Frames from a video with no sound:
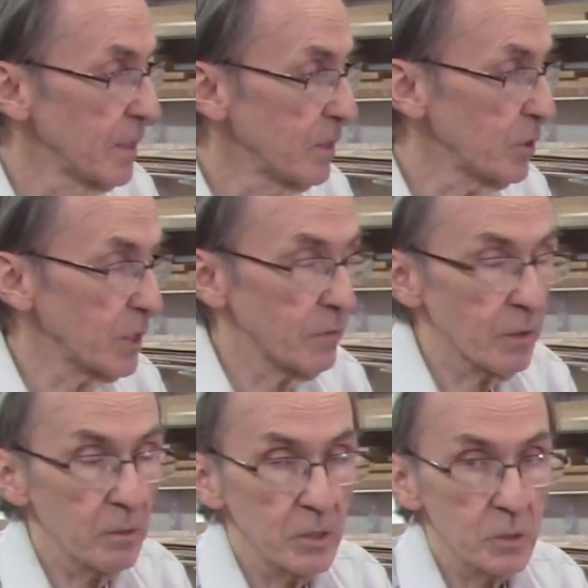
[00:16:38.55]
to give
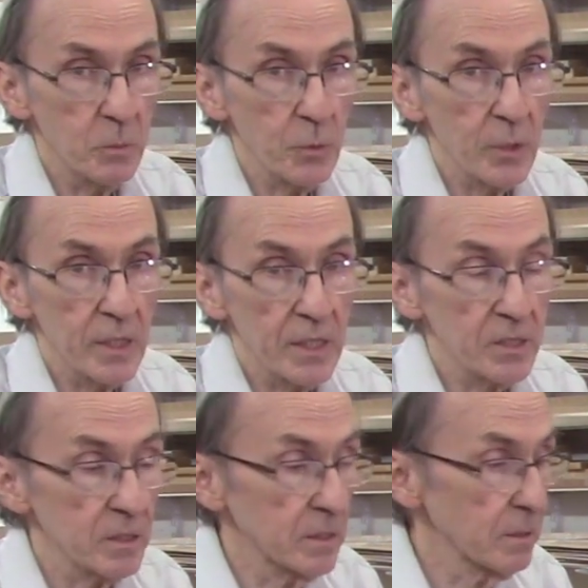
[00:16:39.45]
you smoother
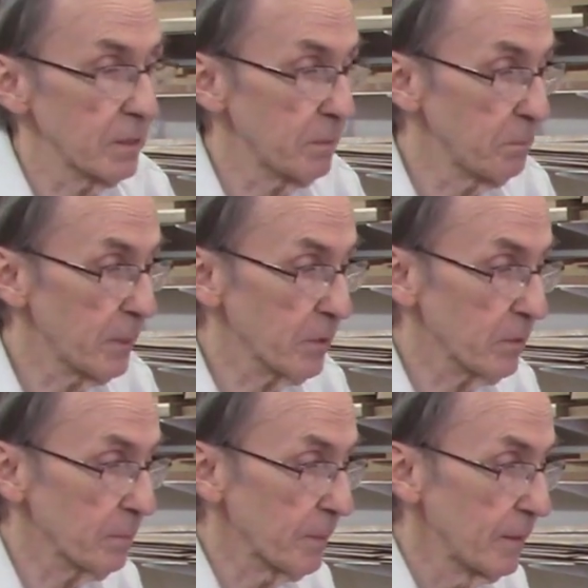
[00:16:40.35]
cuts and better
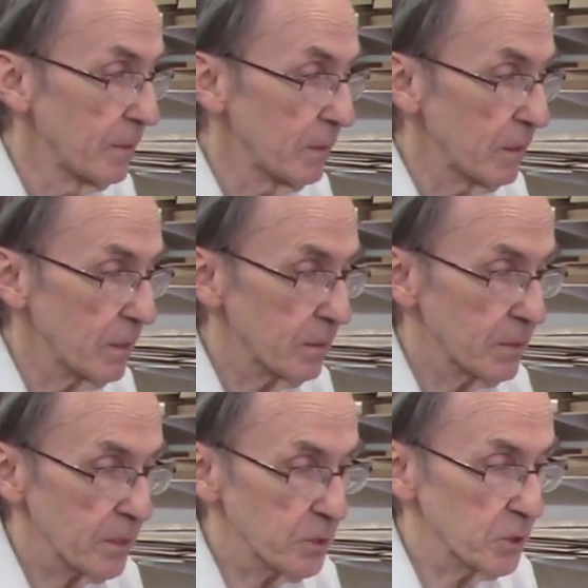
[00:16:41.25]

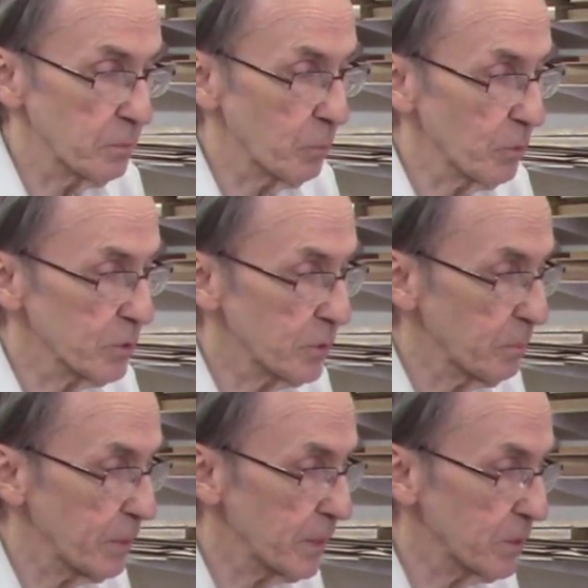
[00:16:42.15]
thickness of the boards on your
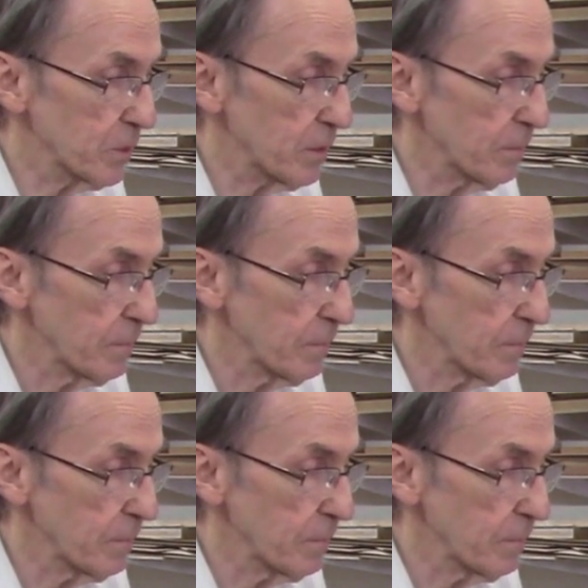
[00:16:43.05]
bandsaw.